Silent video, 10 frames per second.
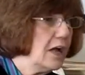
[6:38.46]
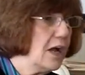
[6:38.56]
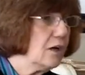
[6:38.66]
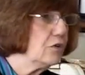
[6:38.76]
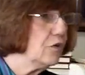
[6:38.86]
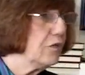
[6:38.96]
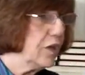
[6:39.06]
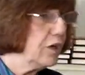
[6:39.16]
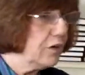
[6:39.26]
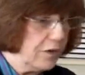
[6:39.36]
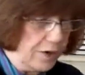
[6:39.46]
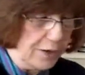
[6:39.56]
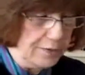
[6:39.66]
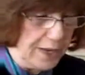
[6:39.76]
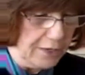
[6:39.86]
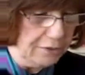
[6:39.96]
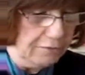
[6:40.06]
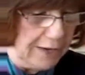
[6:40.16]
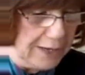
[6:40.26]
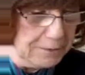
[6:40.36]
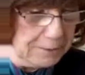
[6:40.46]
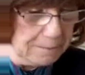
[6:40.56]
out of their native land.